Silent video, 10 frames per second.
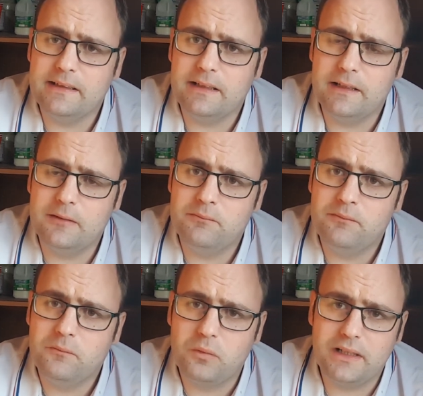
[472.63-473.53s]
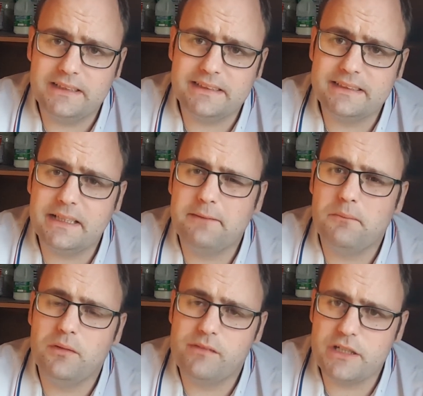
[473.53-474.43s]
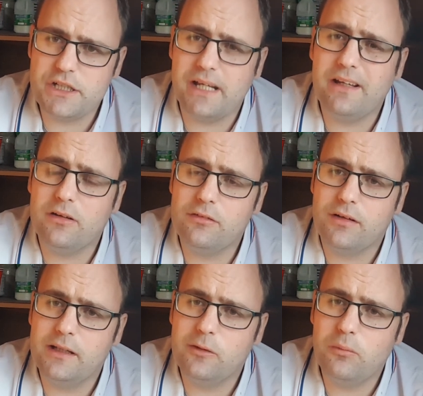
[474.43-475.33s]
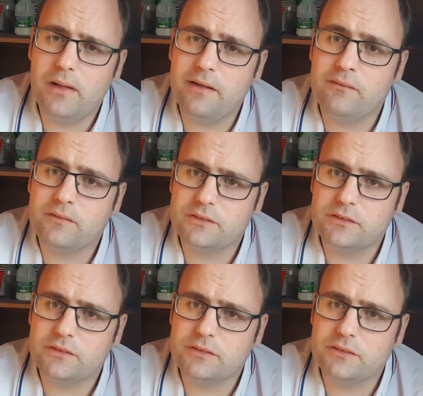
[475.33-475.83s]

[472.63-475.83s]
as I said, move the shed over a little bit,